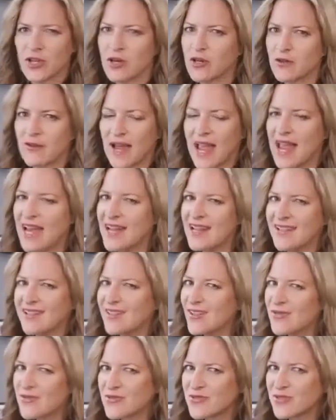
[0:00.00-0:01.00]
So
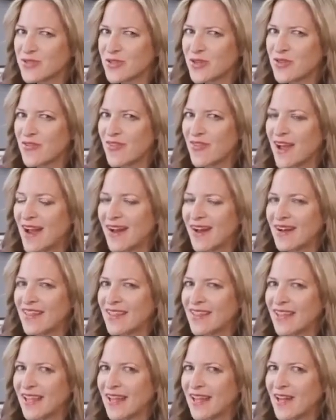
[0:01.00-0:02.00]
any local
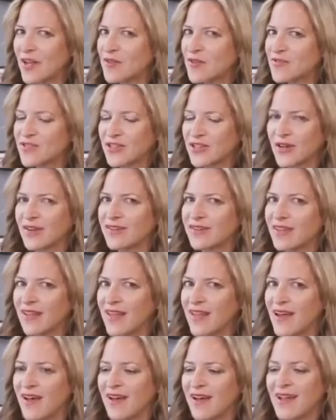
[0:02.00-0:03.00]
certifier thinking of
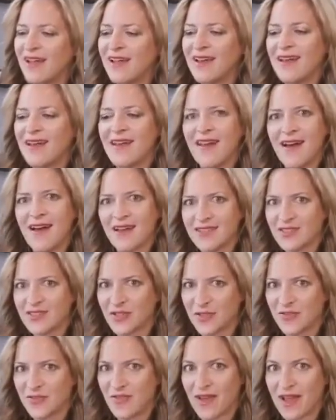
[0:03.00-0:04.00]
skirting the law and
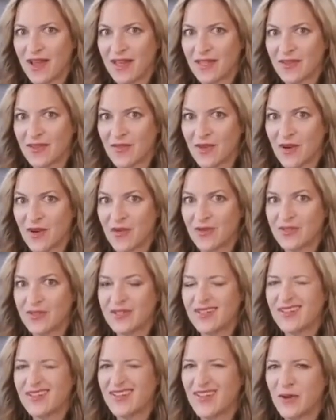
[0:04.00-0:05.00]
not certifying the
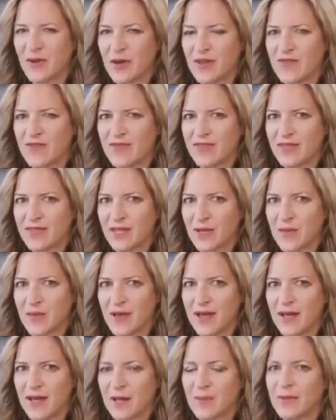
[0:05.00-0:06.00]
vote, don't even
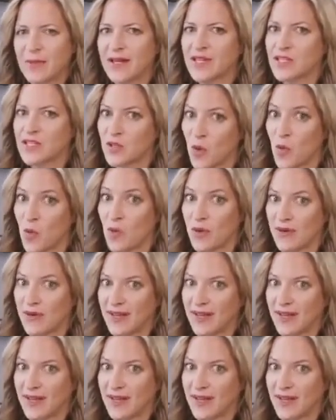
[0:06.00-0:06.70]
think about it, because